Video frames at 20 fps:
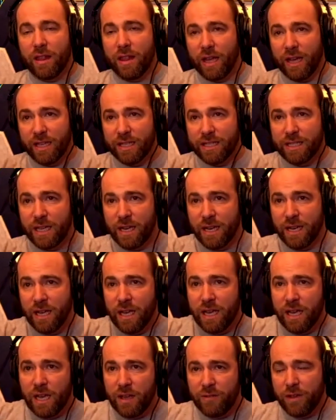Like I said,
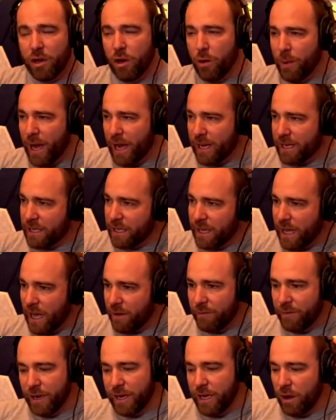if you go back to
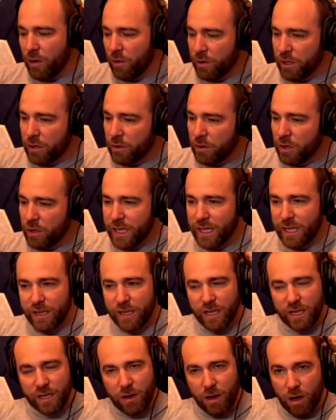that video and you look in
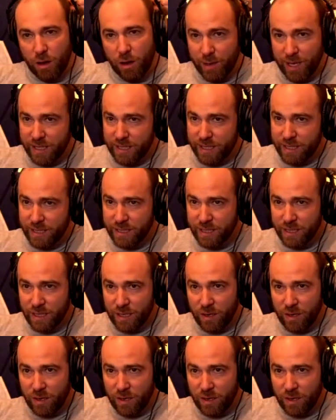the comments,